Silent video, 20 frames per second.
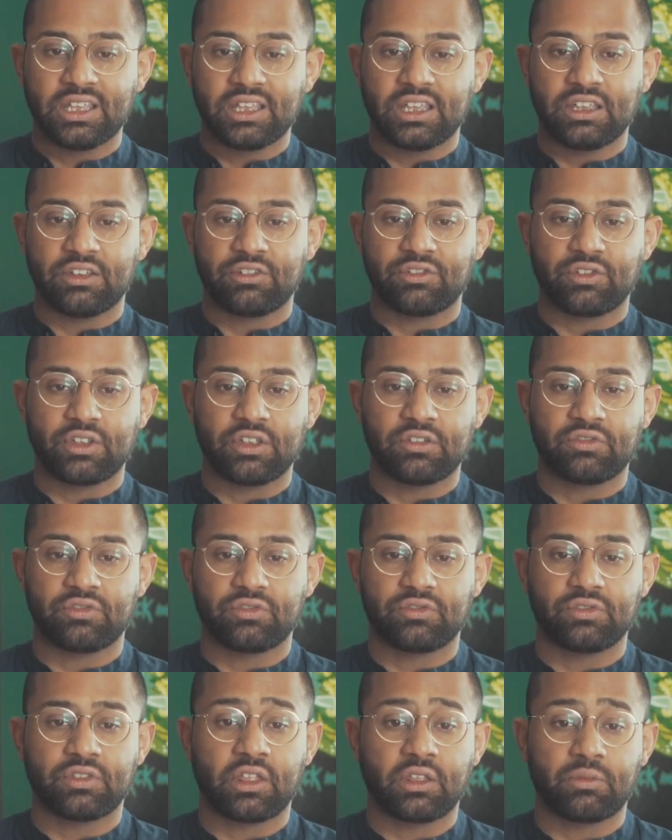if
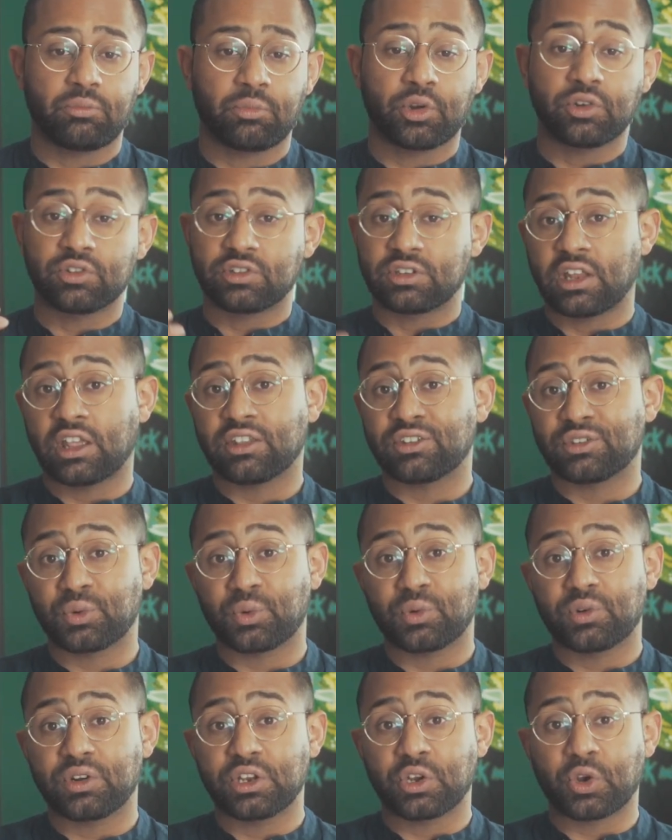that person hasn't
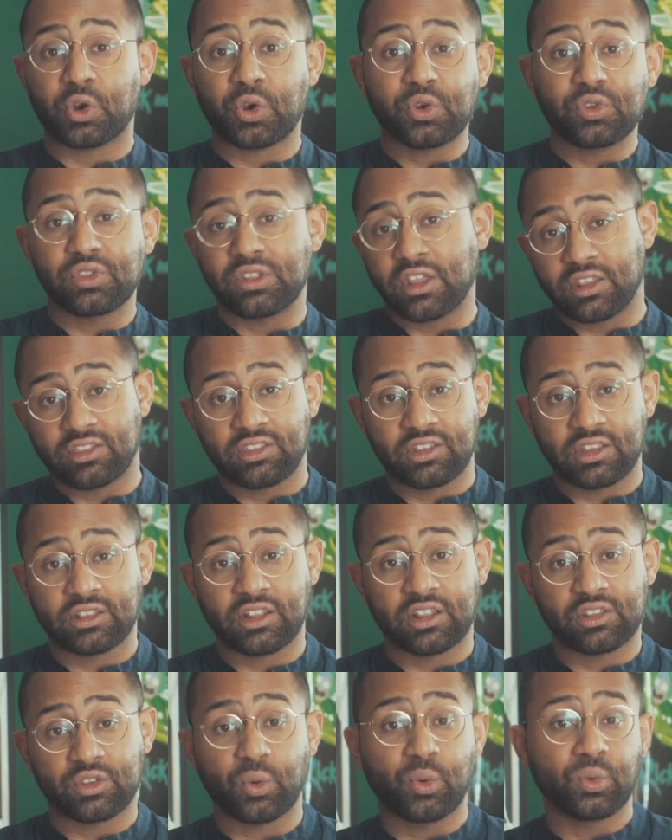already heard that thing
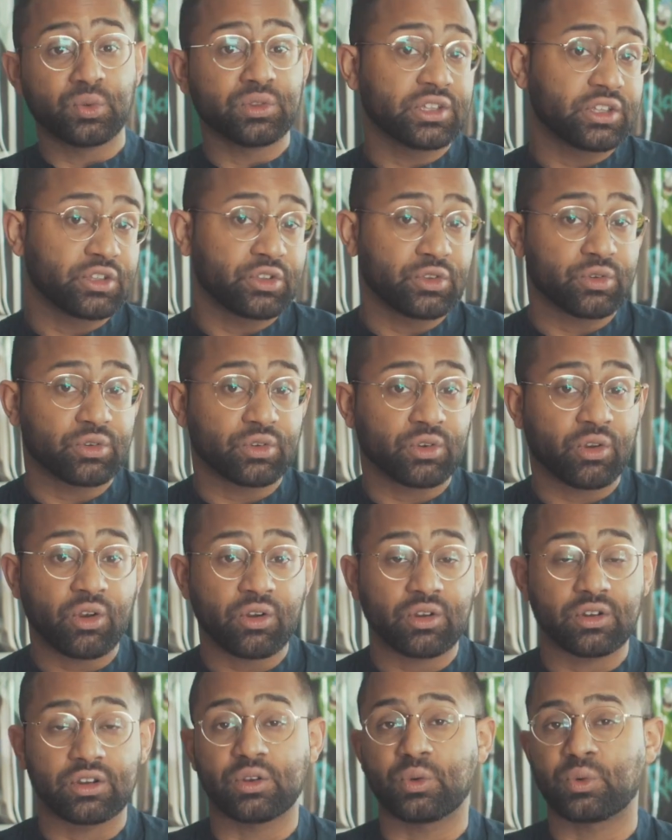that's only in your
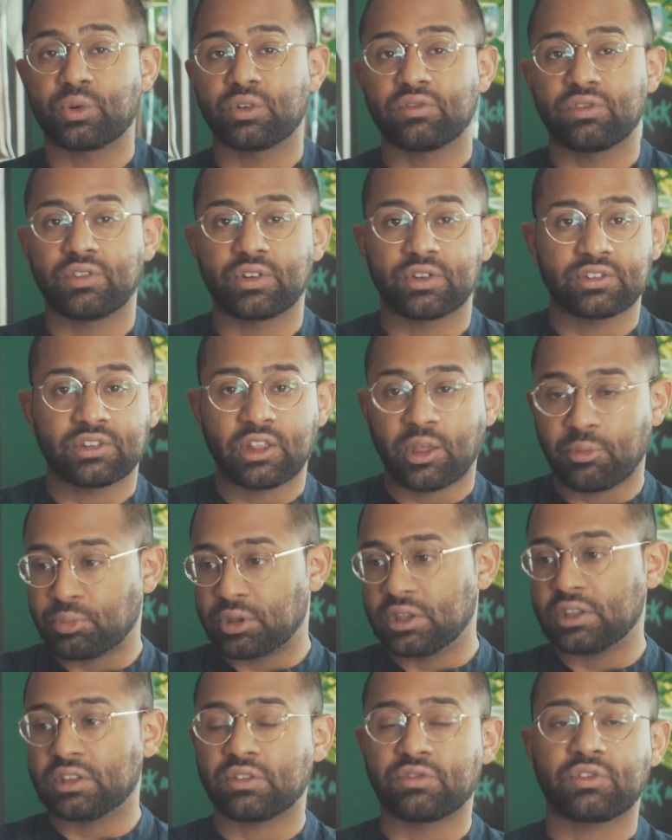heart, or if there's that
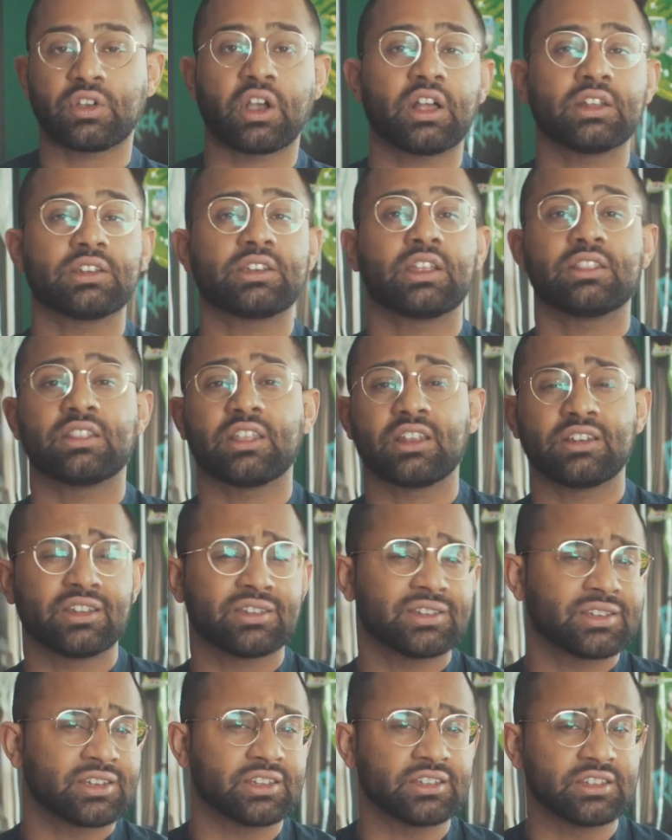piece of content that
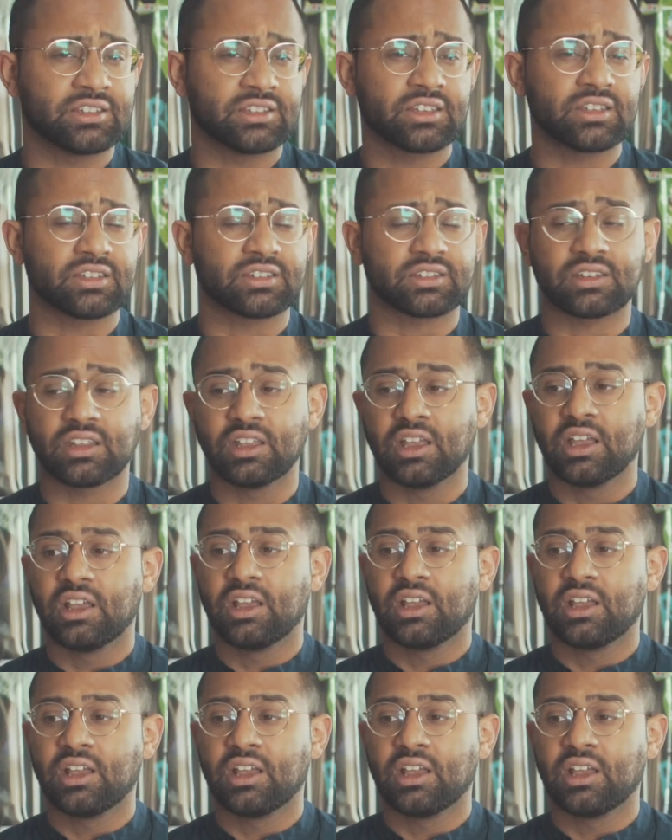doesn't exist,